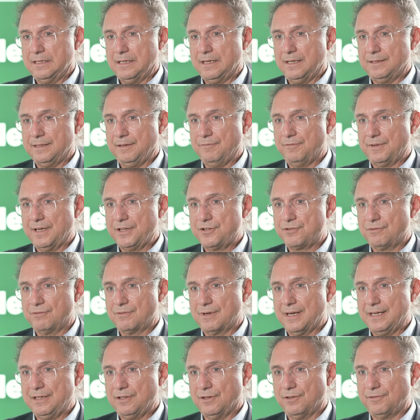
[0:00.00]
inflation
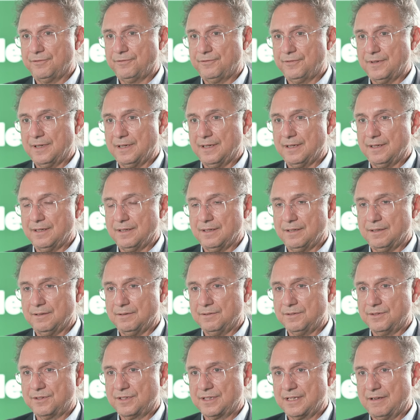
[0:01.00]
rate of
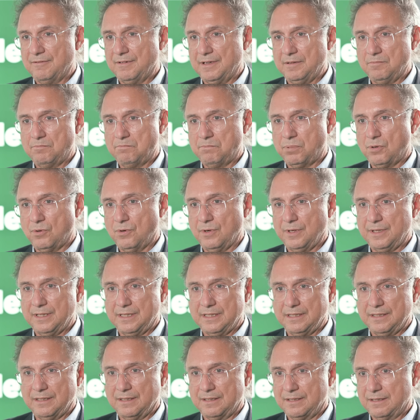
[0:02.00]
7.9%
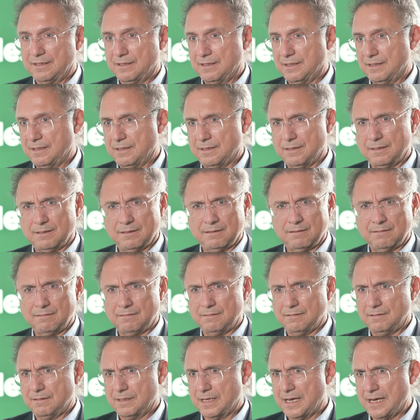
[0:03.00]

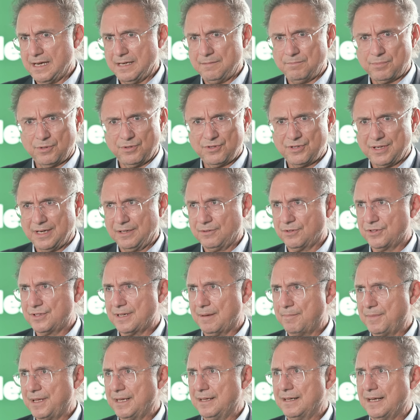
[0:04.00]
mm-hmm. Or
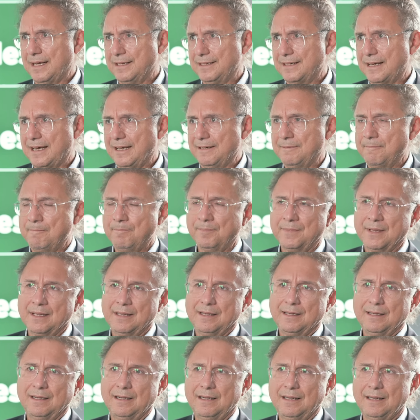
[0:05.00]
something like that
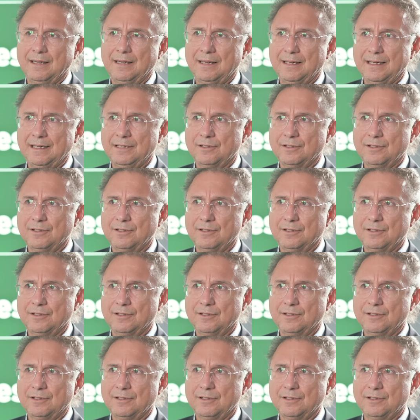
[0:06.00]
in